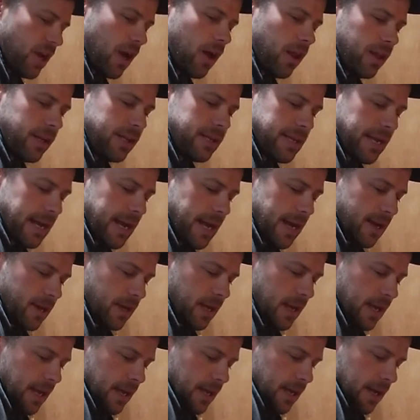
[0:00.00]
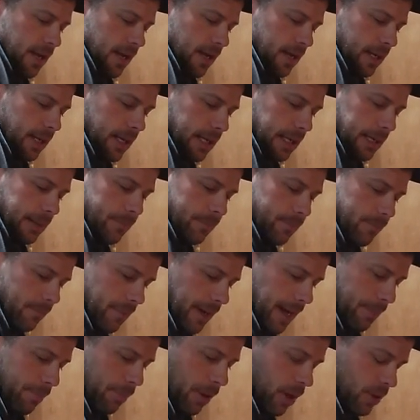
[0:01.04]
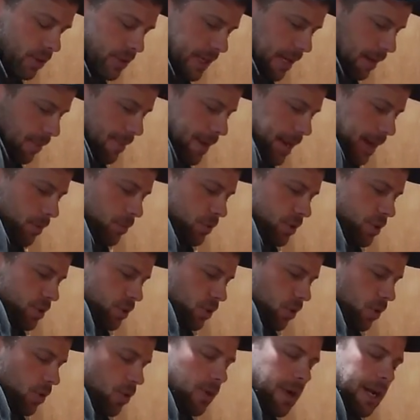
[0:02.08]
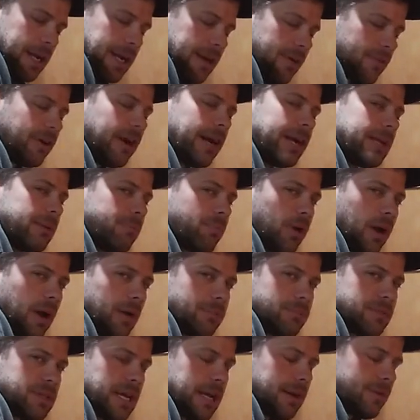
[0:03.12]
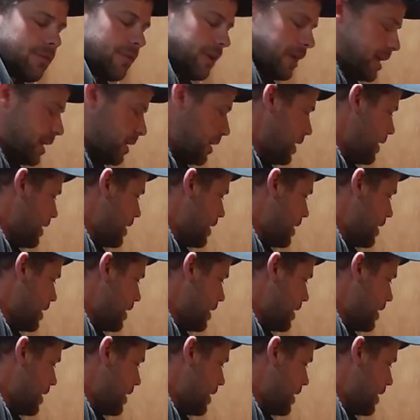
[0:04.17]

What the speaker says: solid deck. My balls out mount was screwed. I never had any problems out of it.